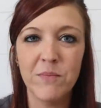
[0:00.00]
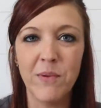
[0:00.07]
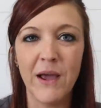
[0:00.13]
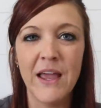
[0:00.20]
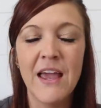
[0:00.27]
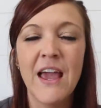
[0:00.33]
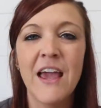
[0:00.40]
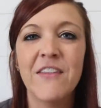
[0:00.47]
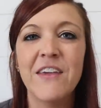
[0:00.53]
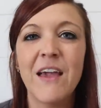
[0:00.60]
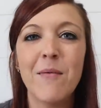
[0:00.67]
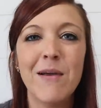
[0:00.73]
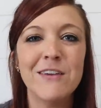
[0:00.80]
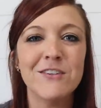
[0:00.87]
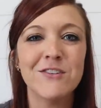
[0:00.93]
but I think
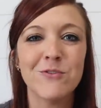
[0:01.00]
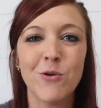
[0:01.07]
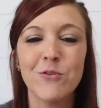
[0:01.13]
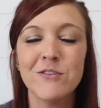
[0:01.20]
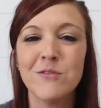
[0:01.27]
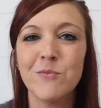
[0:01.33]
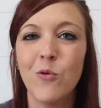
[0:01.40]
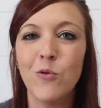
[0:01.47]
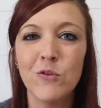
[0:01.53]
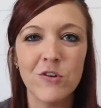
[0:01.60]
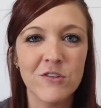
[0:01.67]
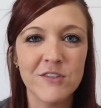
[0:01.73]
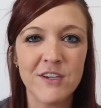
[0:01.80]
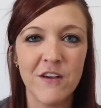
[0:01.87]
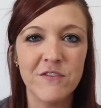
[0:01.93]
I might just throw some
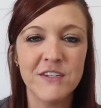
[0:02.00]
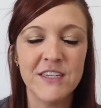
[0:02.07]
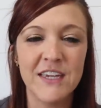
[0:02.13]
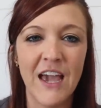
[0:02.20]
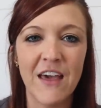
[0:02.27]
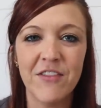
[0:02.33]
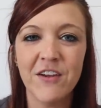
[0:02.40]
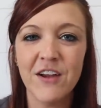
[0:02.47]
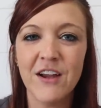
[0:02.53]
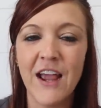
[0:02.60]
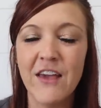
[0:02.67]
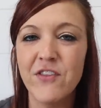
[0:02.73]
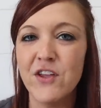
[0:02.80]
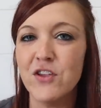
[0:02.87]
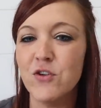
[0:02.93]
older stuff together
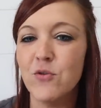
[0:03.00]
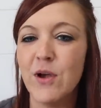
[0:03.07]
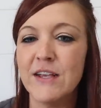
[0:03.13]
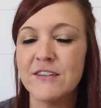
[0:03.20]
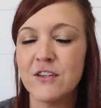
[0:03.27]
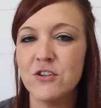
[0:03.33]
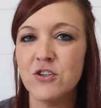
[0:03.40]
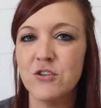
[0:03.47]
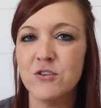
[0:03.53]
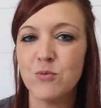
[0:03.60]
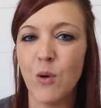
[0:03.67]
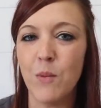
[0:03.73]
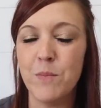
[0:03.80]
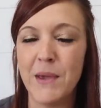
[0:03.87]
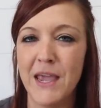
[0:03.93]
and then you guys can choose
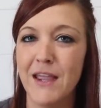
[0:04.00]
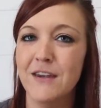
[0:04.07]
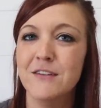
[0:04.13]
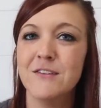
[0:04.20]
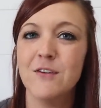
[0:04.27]
what bin.